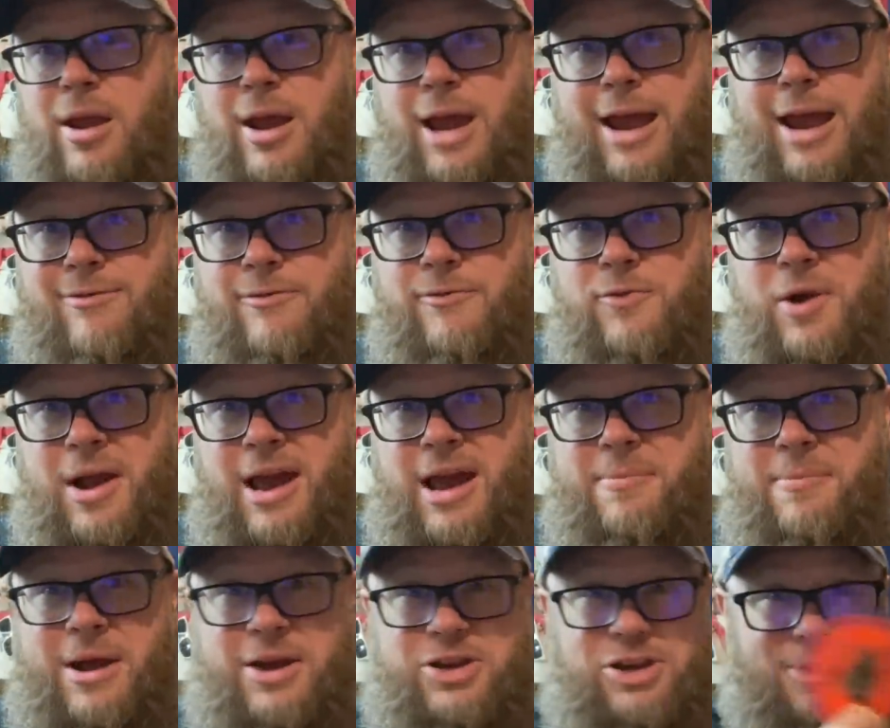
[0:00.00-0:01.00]
I haven't forgot
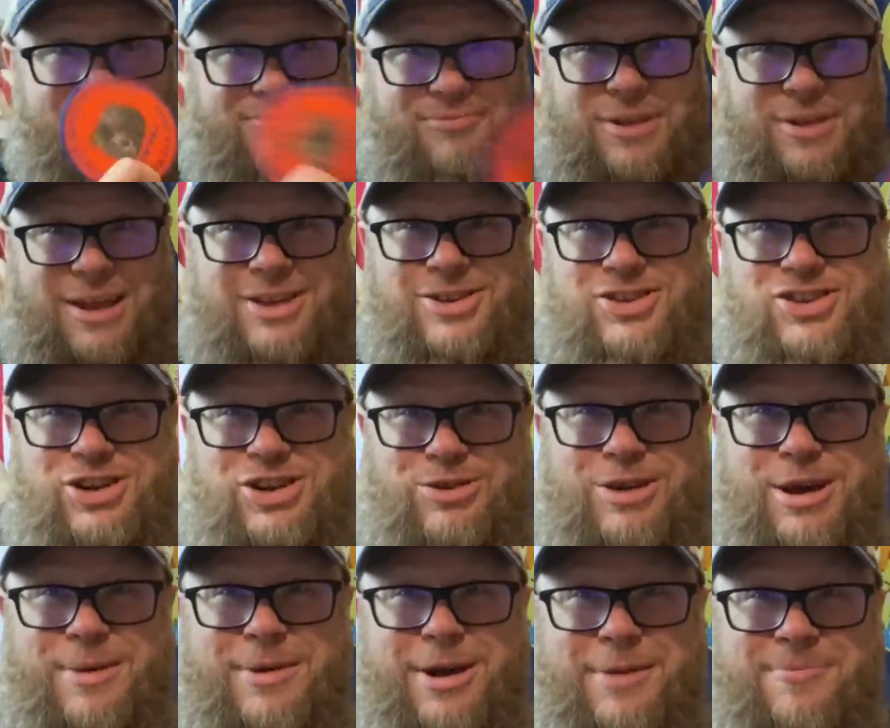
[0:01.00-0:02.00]
about you. It's still
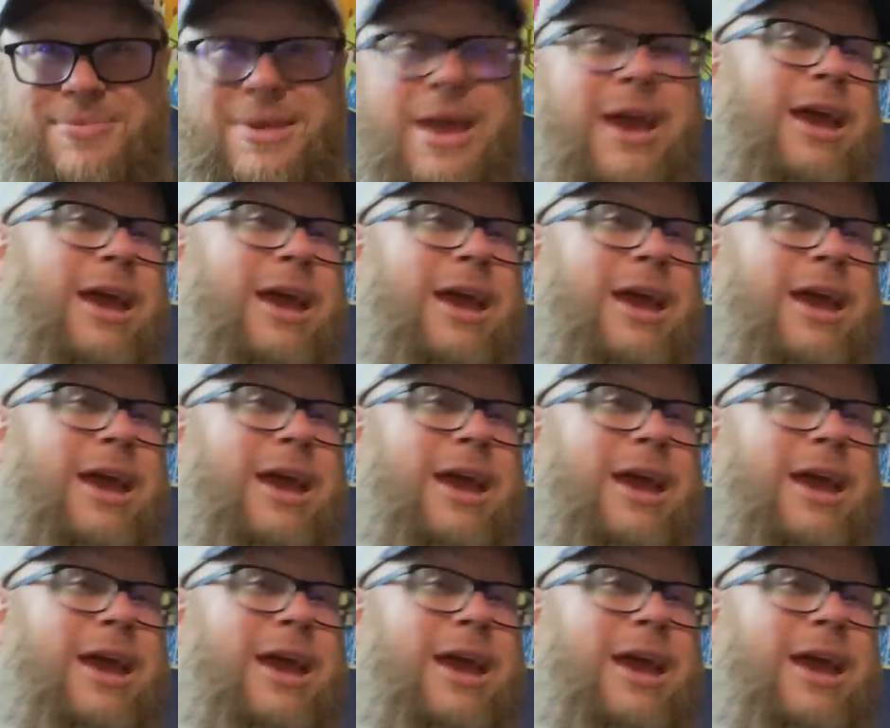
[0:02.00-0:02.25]
coming up.